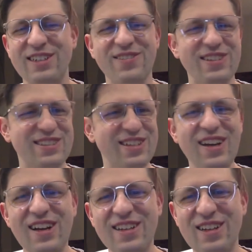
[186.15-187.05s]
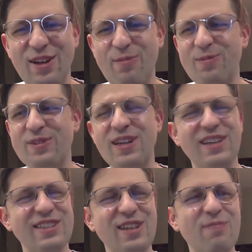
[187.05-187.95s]
Do I just take
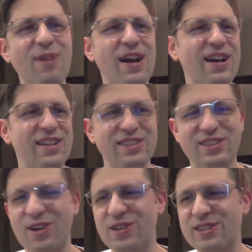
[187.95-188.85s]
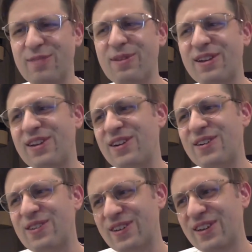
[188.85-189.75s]
a step back and just start on something new,
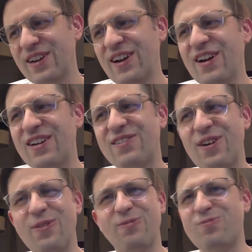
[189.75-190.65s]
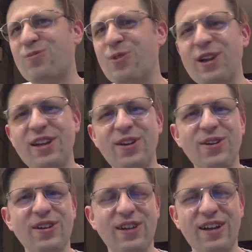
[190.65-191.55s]
or do I redo it?